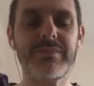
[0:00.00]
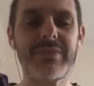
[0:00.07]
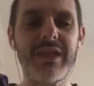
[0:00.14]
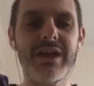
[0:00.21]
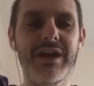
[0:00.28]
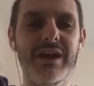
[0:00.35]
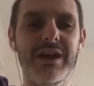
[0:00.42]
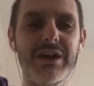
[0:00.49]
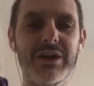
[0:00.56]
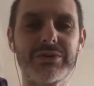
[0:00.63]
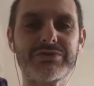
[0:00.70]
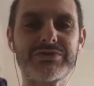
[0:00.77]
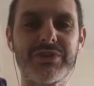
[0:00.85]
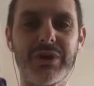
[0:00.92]
Uh,
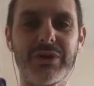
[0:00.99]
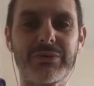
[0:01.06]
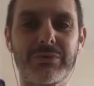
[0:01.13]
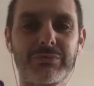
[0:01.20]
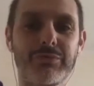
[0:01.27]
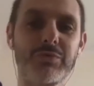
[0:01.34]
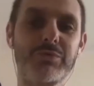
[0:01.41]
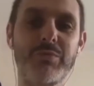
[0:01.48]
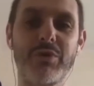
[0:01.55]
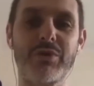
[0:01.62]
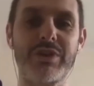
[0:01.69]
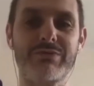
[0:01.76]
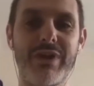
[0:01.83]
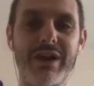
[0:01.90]
so good
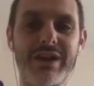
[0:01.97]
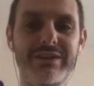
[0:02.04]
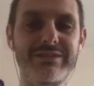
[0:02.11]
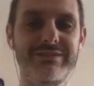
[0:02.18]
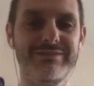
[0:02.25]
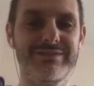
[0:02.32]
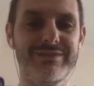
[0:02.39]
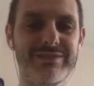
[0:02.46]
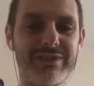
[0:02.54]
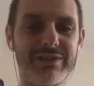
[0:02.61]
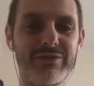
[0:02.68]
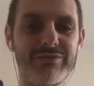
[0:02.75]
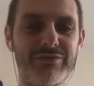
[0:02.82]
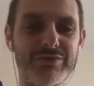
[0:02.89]
morning, Ryan.
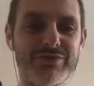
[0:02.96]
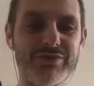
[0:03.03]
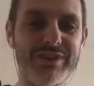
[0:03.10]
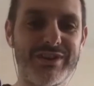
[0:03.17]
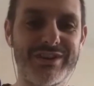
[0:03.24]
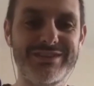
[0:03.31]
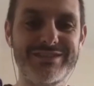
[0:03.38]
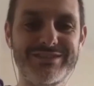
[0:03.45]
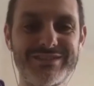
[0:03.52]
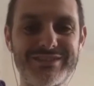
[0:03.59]
Thank you for joining us.